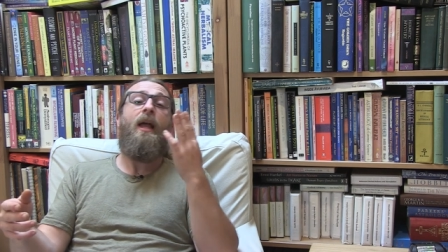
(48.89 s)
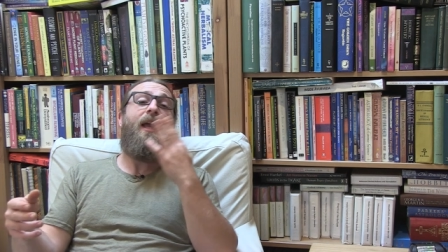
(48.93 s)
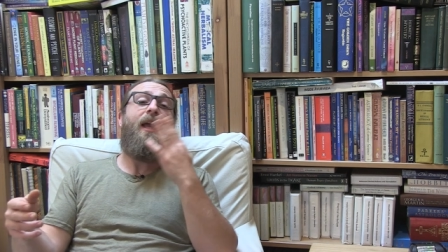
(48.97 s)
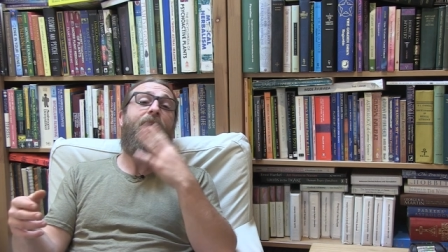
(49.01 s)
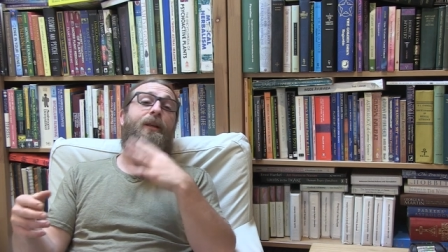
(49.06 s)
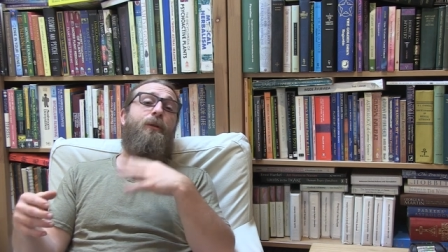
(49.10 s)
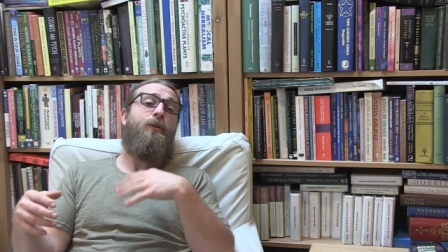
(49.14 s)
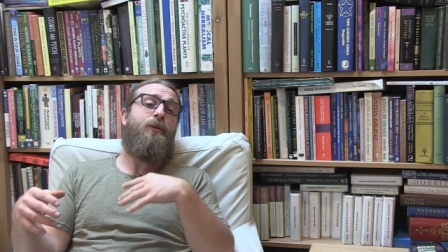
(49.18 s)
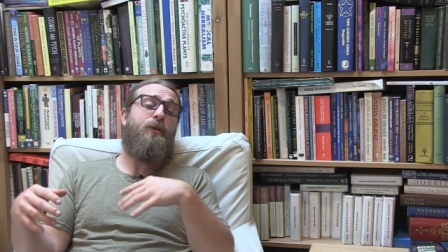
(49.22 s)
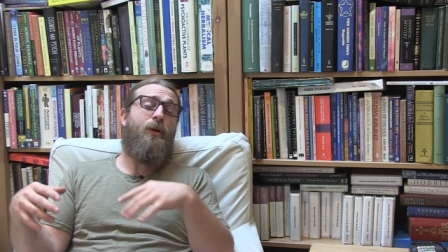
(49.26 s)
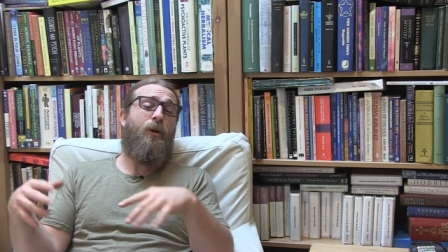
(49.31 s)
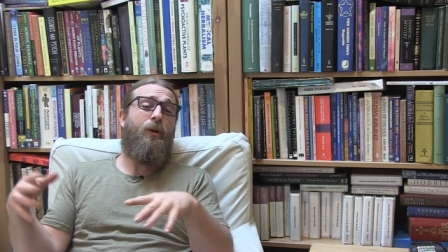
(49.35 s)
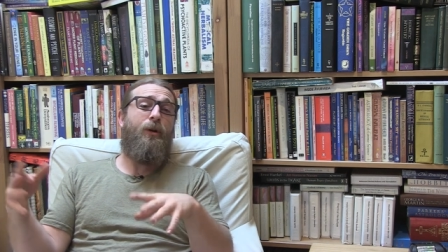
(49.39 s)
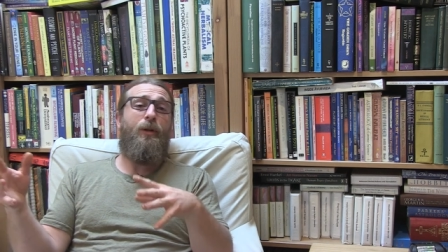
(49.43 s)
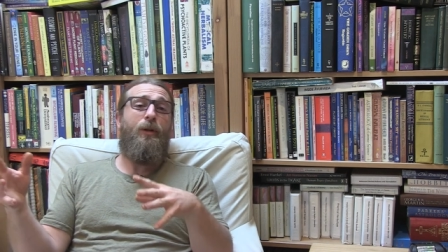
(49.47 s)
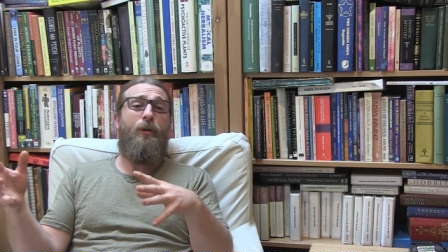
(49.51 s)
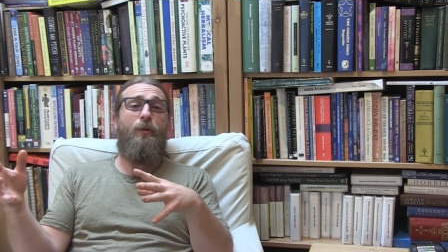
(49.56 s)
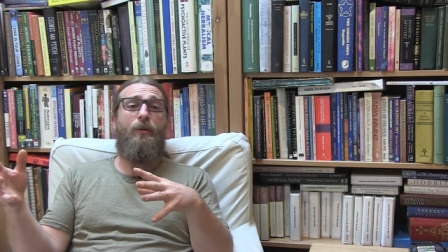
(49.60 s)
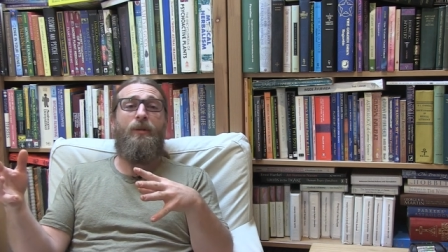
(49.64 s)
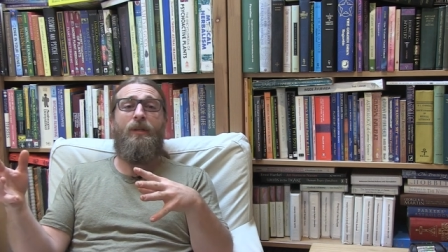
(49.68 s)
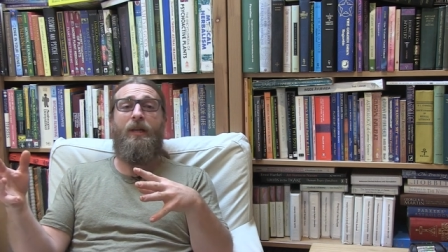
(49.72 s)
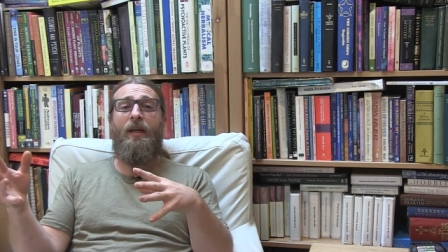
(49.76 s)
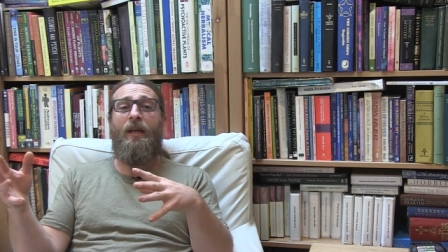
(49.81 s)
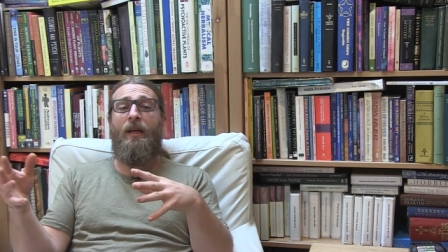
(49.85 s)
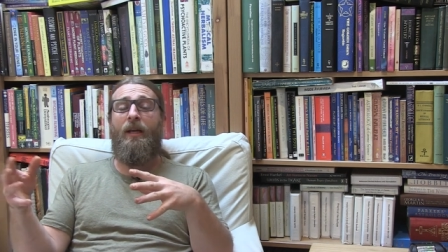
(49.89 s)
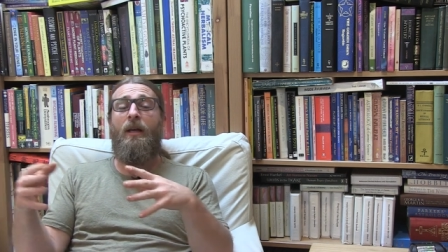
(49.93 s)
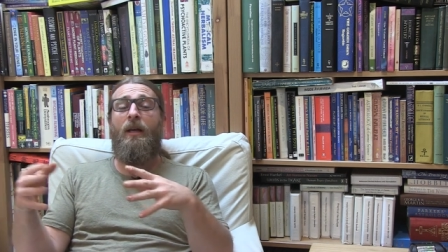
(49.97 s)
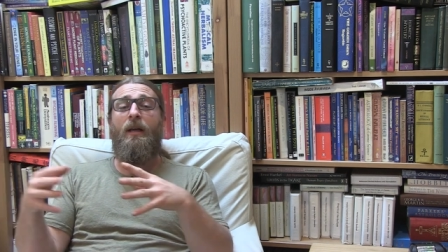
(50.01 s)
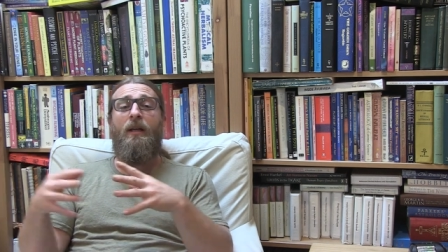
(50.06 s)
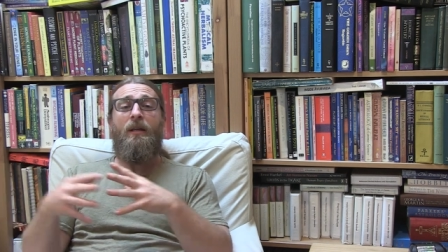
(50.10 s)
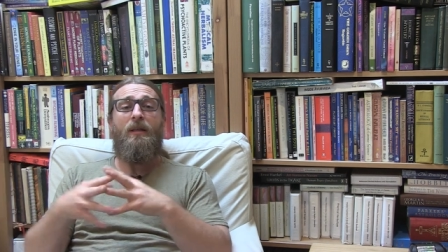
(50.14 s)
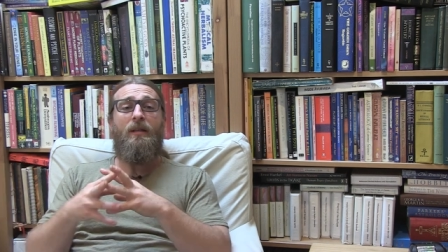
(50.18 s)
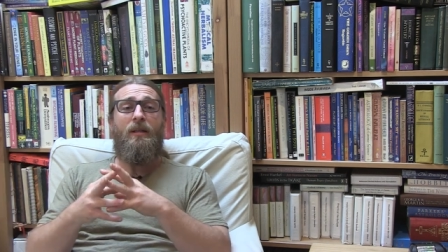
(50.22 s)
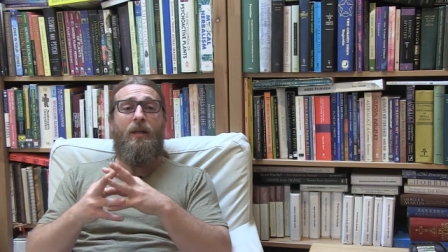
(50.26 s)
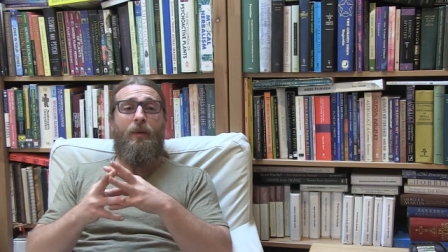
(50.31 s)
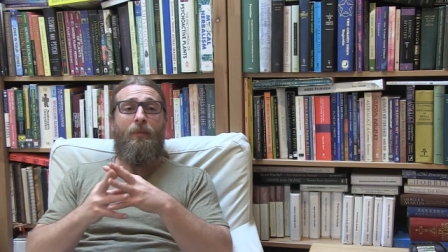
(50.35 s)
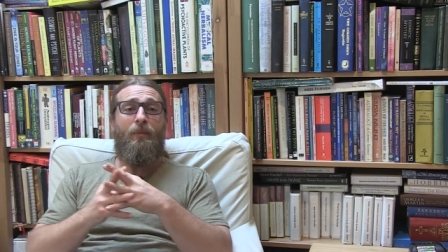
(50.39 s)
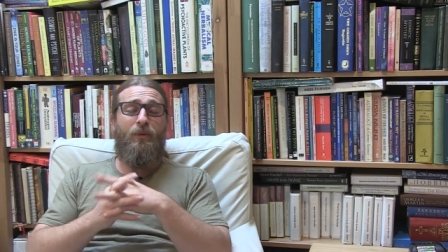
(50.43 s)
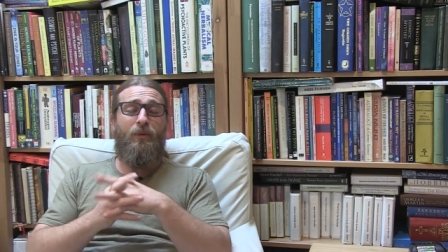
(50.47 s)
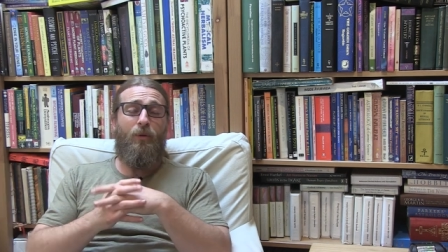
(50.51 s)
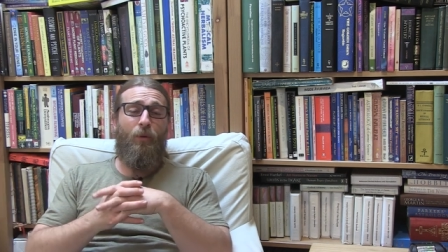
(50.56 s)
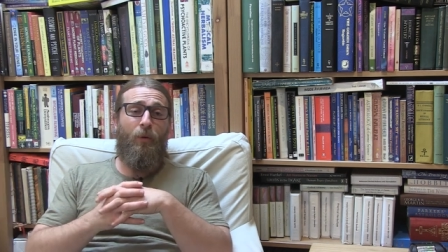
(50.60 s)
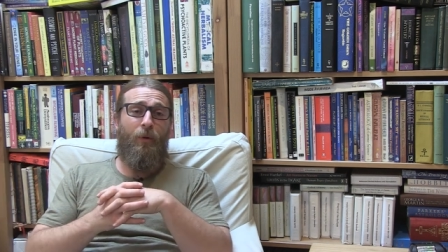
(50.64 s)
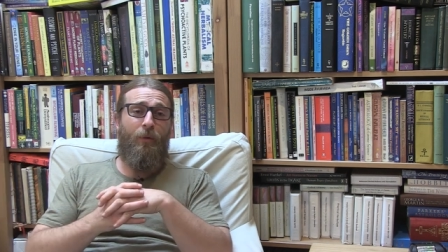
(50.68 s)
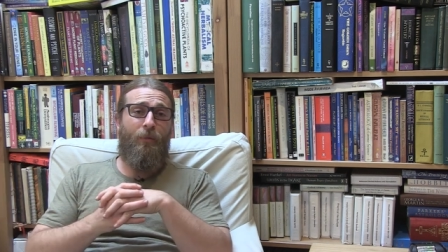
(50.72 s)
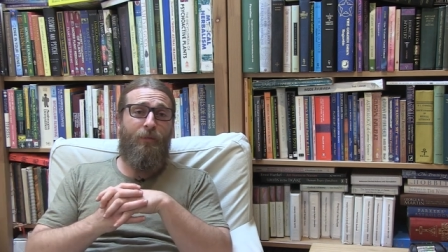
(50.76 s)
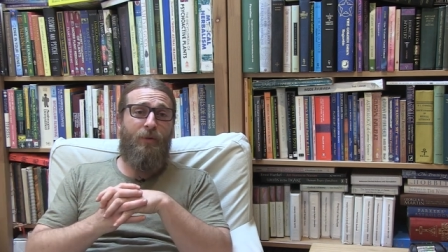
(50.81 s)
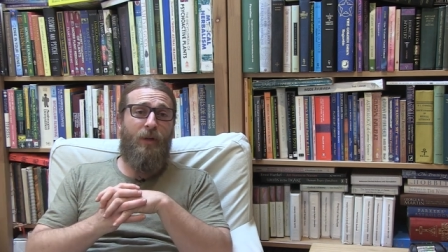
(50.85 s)
and you start using some
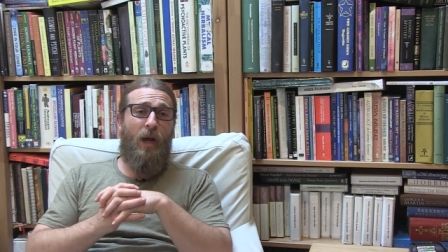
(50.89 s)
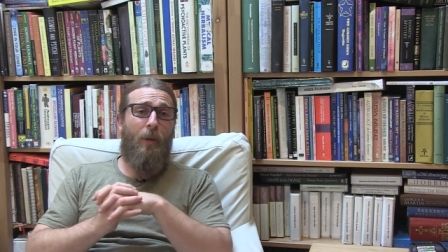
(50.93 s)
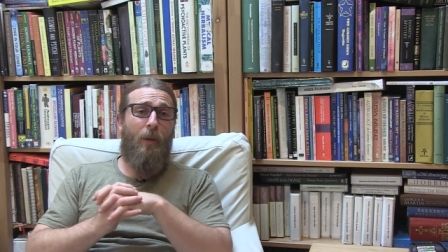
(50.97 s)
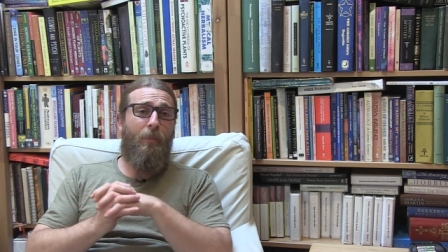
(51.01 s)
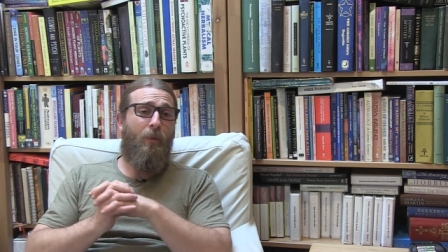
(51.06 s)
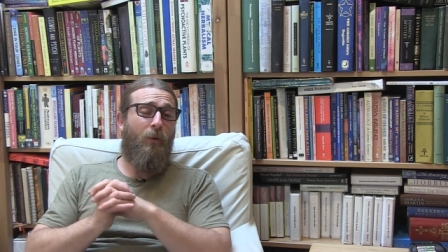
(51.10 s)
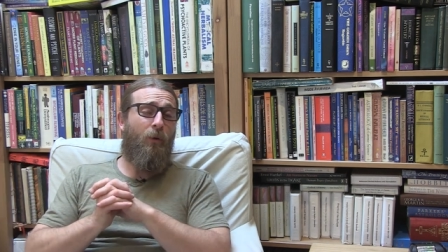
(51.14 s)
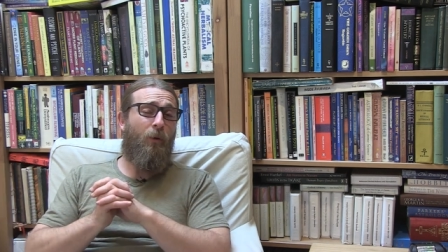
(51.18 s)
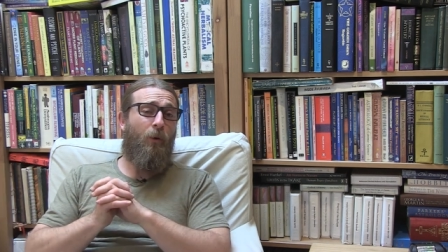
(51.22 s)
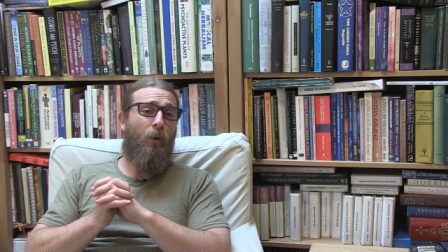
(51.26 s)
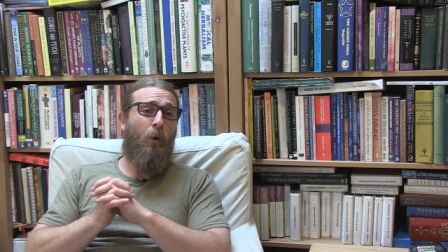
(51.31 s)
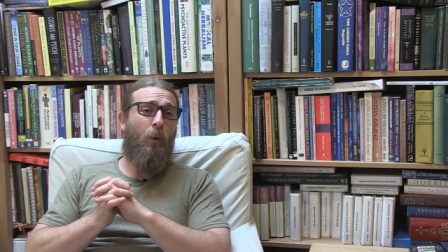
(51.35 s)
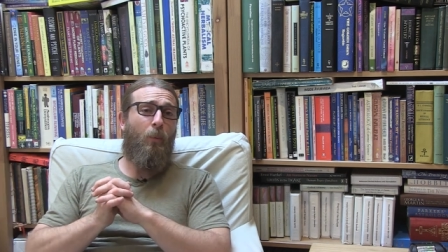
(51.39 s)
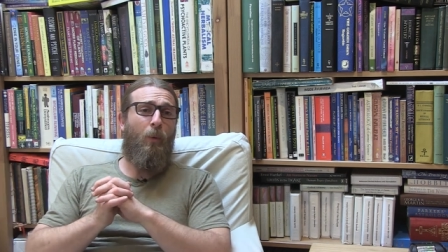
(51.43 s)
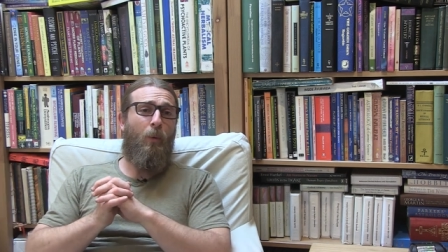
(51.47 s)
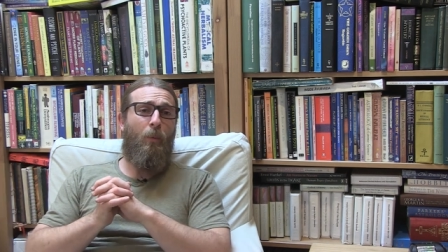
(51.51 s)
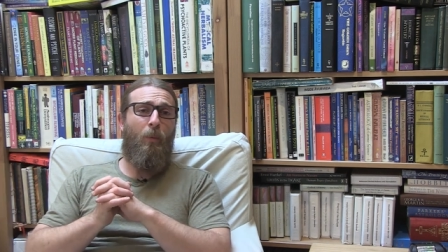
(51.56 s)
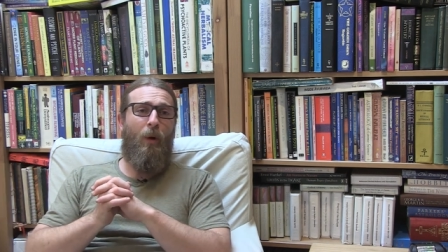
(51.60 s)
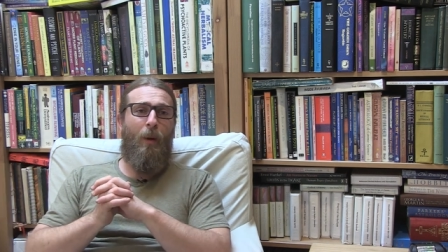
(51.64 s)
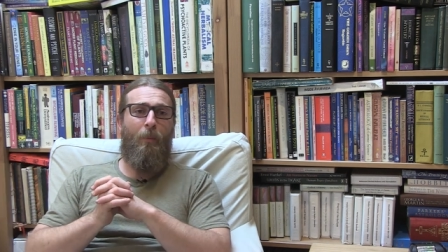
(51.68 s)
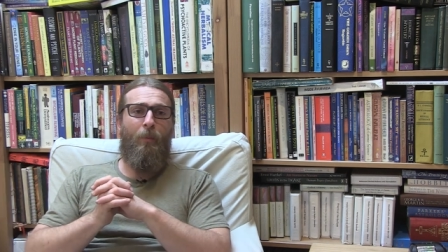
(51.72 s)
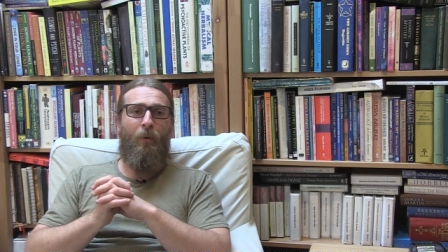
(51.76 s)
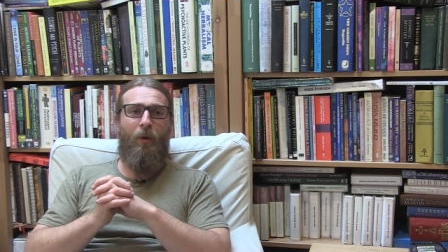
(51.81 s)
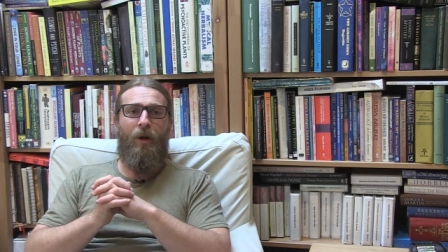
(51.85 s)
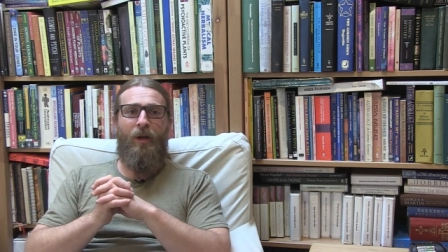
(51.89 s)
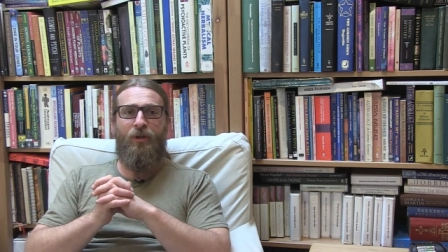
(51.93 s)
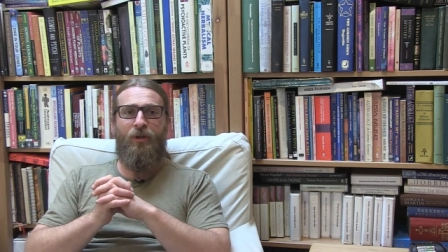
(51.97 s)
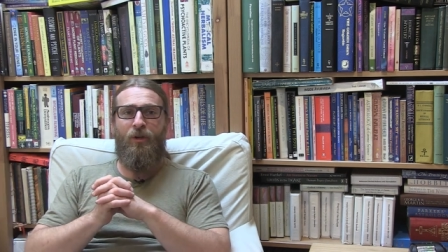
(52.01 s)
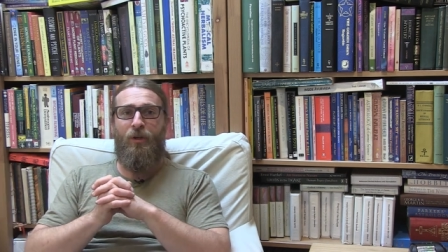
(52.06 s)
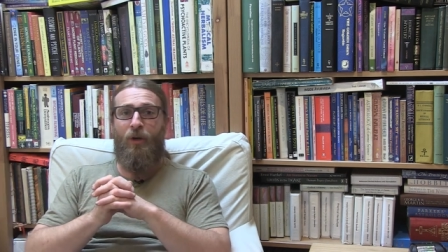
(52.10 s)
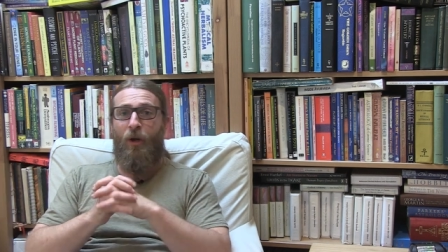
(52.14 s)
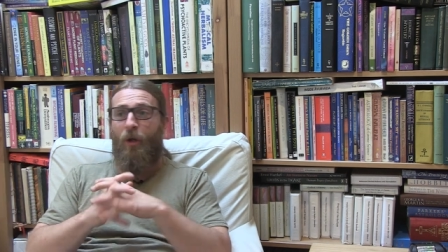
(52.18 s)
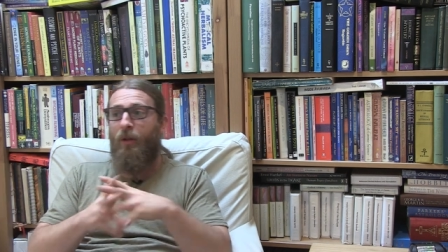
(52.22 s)
sort of topical herbal preparation,